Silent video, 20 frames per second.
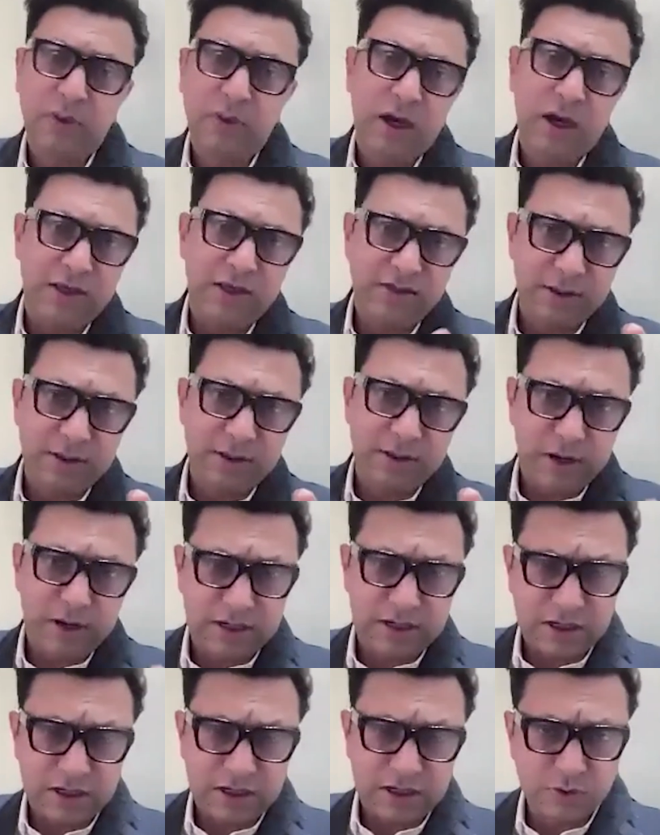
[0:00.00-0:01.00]
Hence, the blood
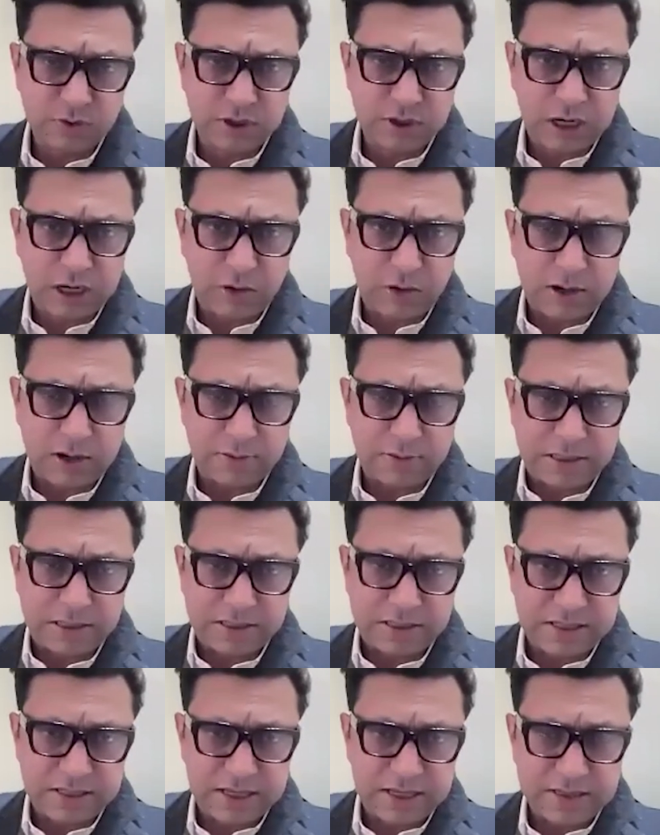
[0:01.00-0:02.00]
transfusion requirement
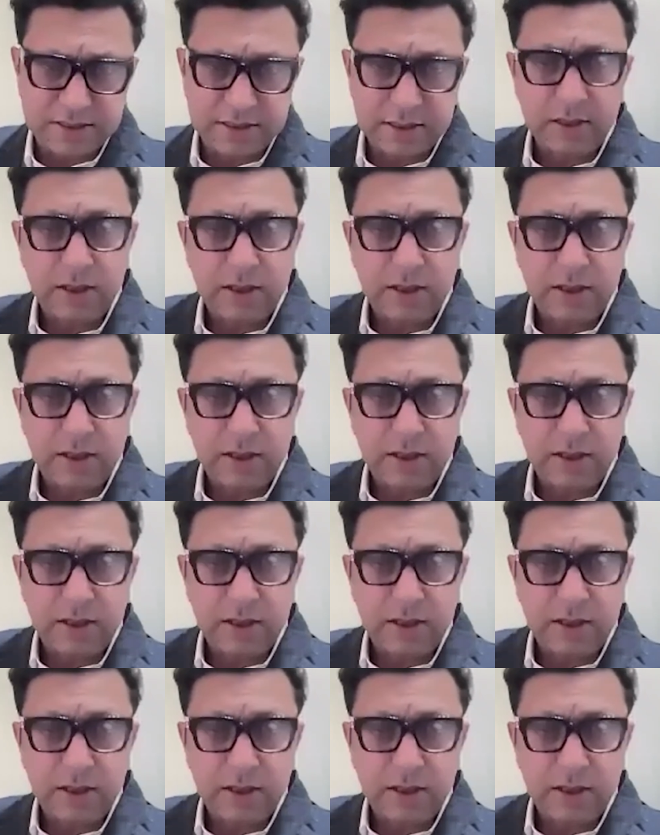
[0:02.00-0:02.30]
is less.